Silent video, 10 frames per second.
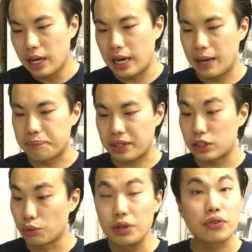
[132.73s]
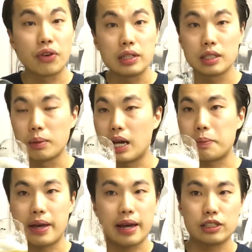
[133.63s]
Um, it's a really fun double
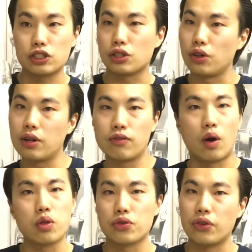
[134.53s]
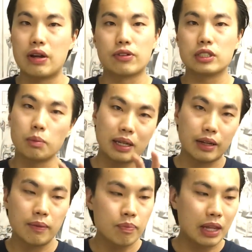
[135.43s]
IPA, just looking for all those flavors and
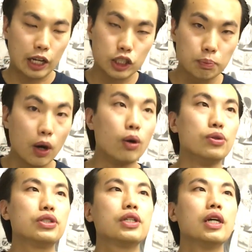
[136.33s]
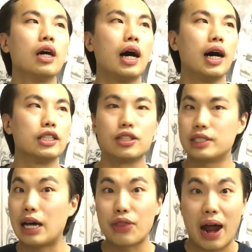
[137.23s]
being exposed uh, to
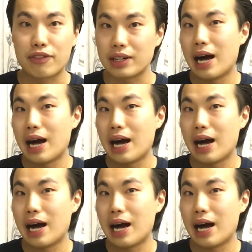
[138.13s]
South African